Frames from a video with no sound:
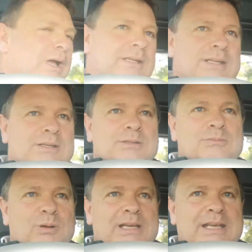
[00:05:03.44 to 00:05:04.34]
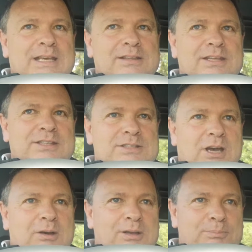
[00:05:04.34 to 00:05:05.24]
when you hear things
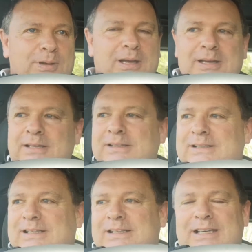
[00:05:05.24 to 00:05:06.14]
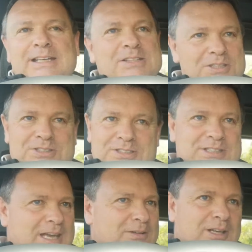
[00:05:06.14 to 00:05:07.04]
going, but it doesn't
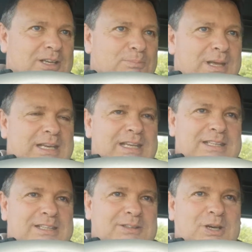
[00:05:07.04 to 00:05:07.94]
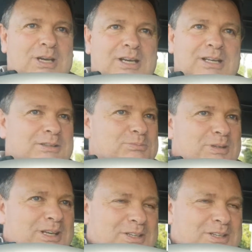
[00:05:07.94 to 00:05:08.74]
sound like a Mini, a